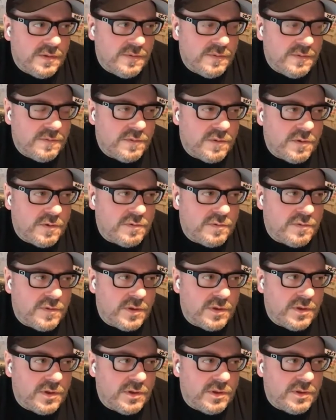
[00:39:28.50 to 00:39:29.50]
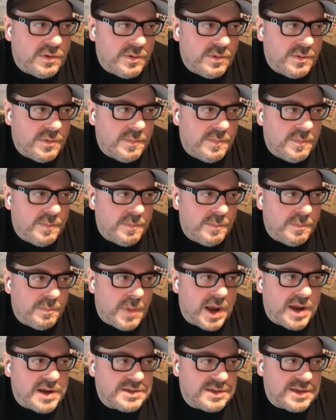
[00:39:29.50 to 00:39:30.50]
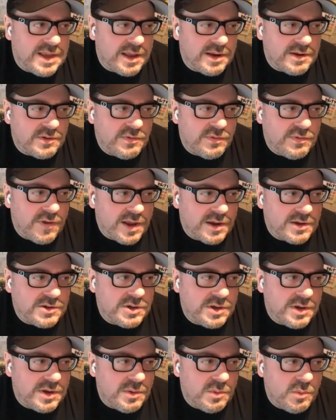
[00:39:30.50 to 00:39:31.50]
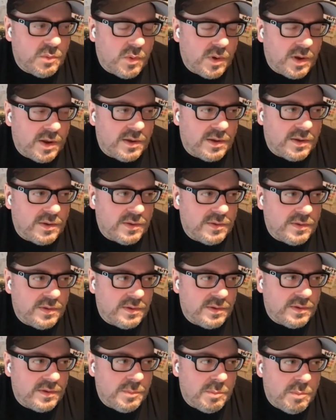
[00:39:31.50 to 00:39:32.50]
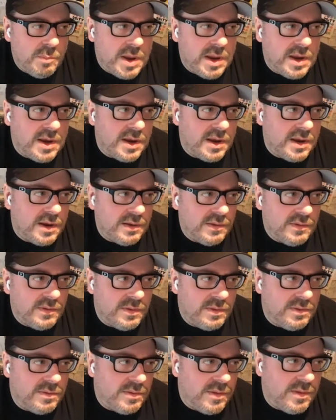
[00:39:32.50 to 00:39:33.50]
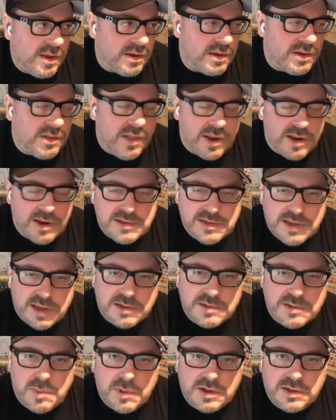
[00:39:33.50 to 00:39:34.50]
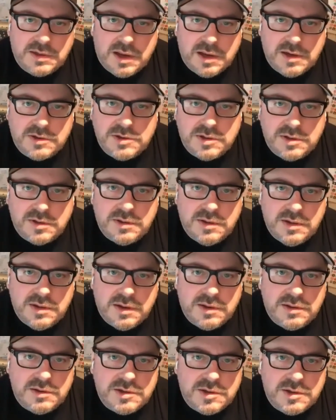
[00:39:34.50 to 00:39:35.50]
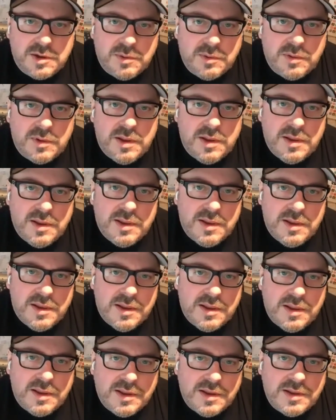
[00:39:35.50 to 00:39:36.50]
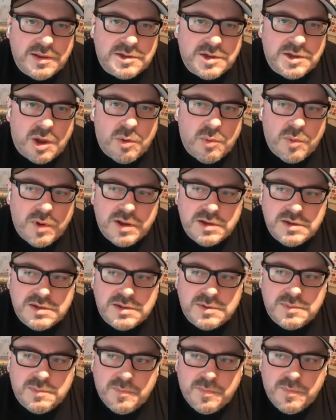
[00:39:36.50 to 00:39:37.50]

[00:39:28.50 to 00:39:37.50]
fulfill my satisfaction while meeting a client's expectation. And so it's always,